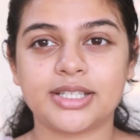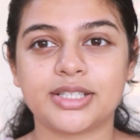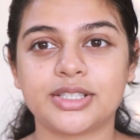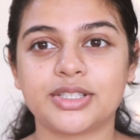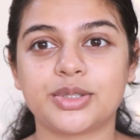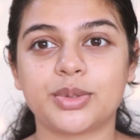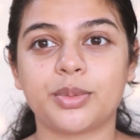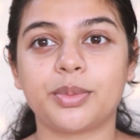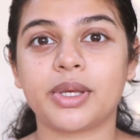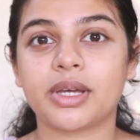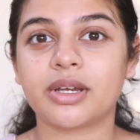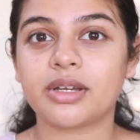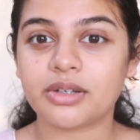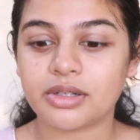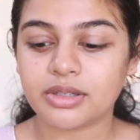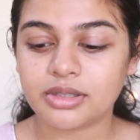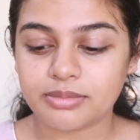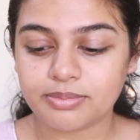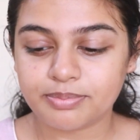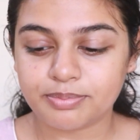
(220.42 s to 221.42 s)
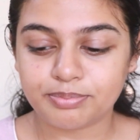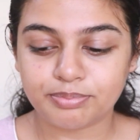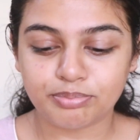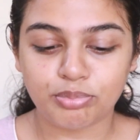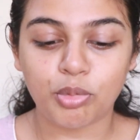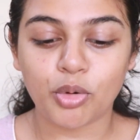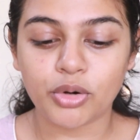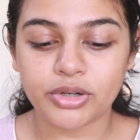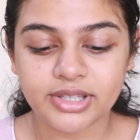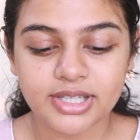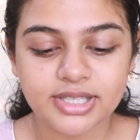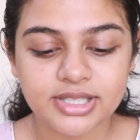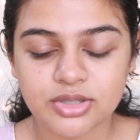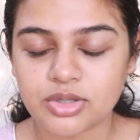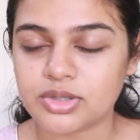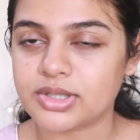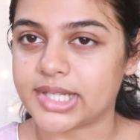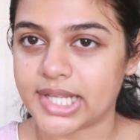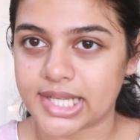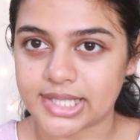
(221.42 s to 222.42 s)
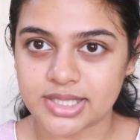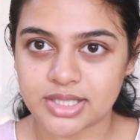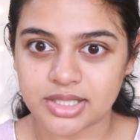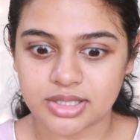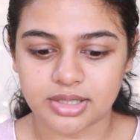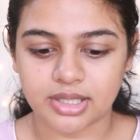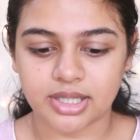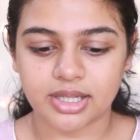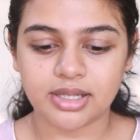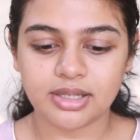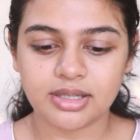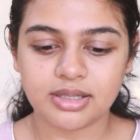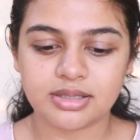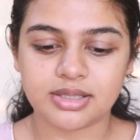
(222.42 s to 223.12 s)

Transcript: So we are going to put this to test today